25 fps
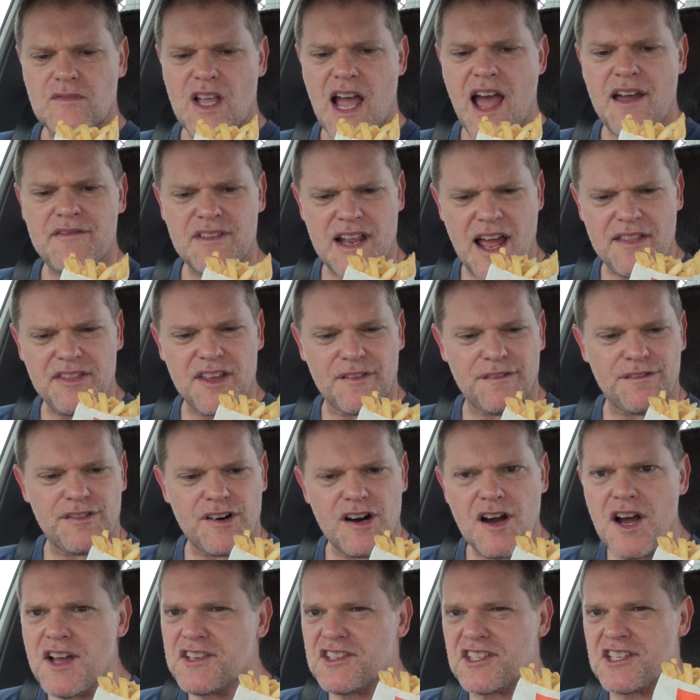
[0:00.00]
I haven't had the
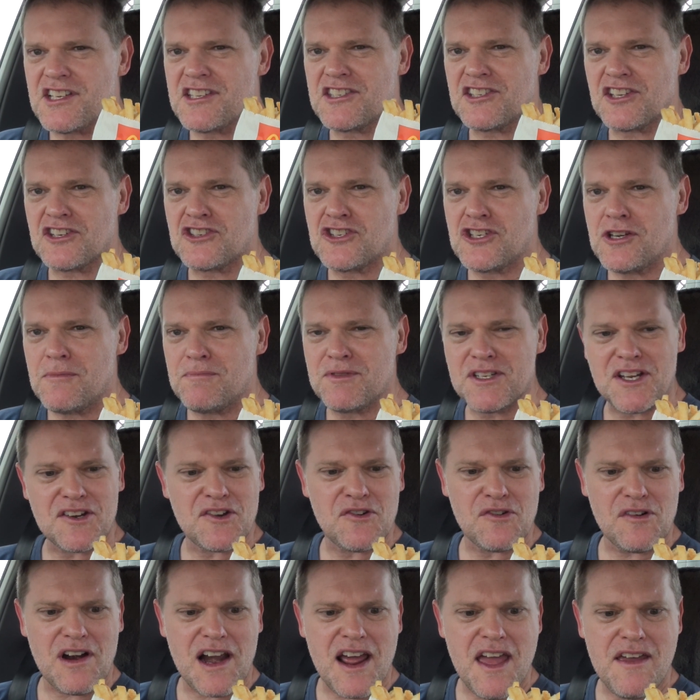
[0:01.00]
fries since the chips
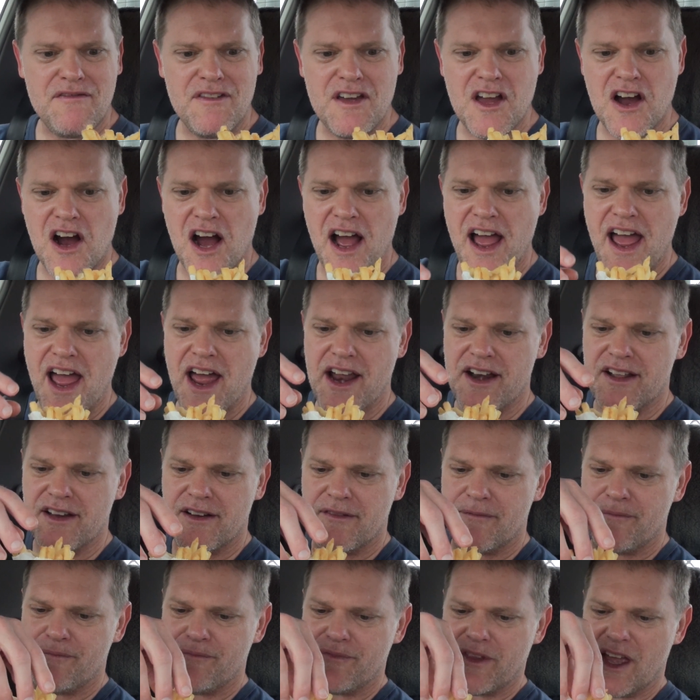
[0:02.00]
and gravy I had,
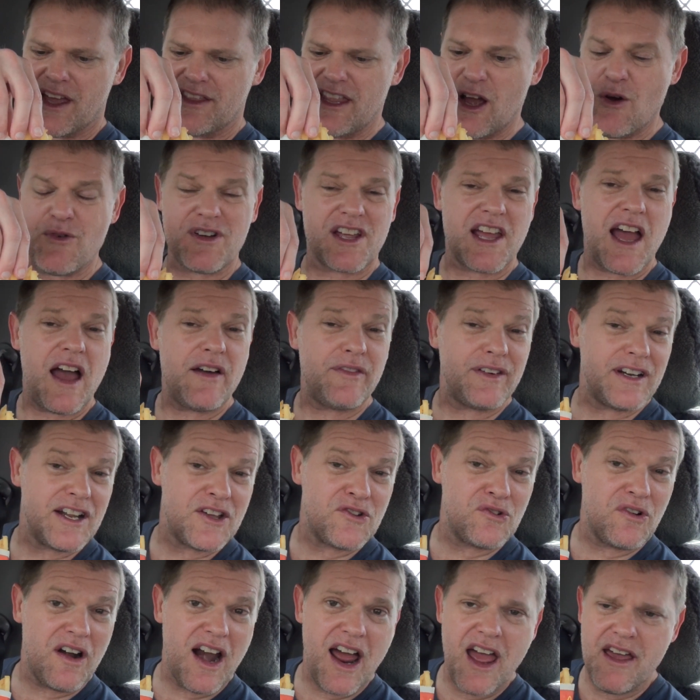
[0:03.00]
and they were covered
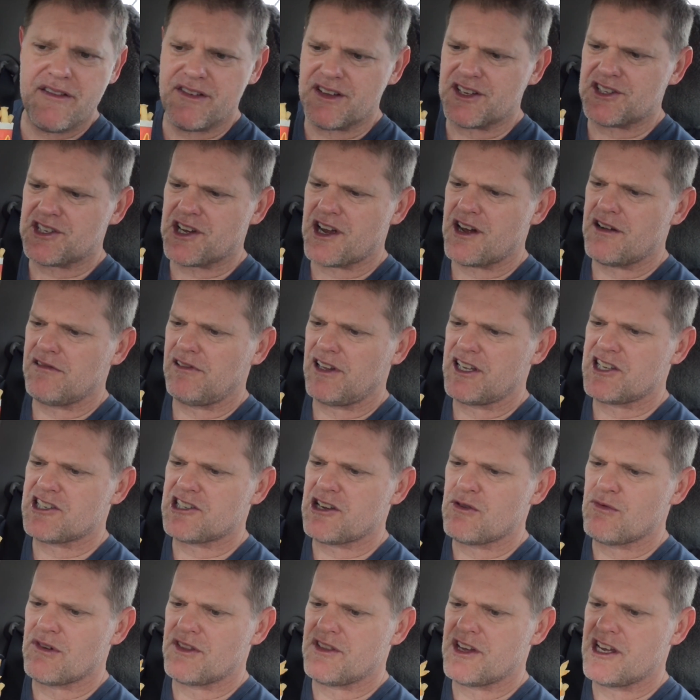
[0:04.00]
in gravy, so let's
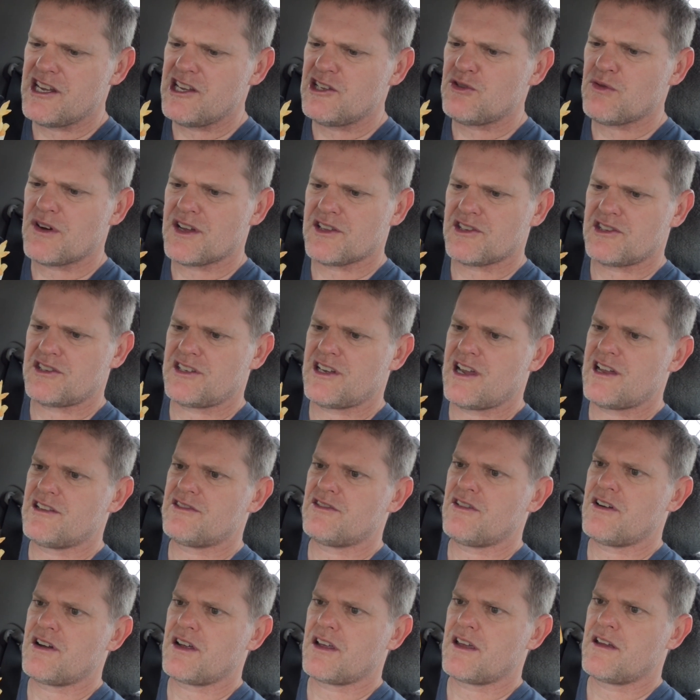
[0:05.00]
see what these ones
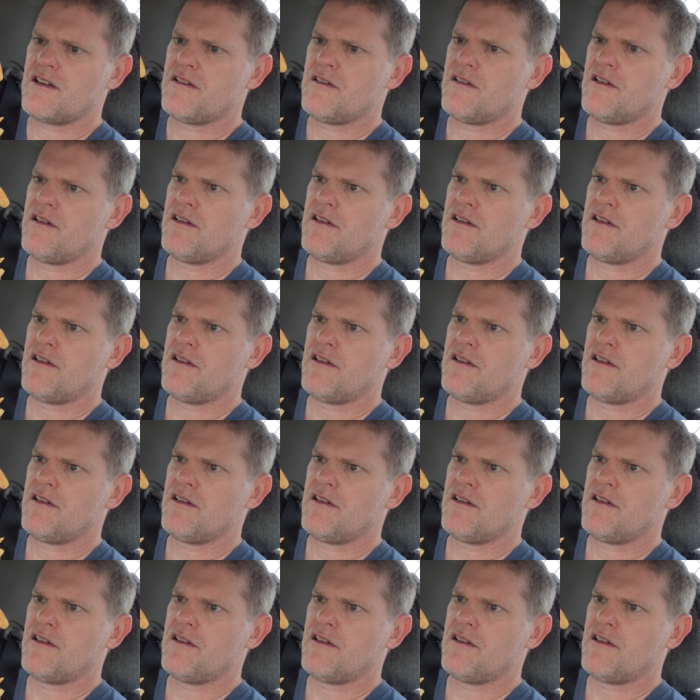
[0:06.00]
taste like.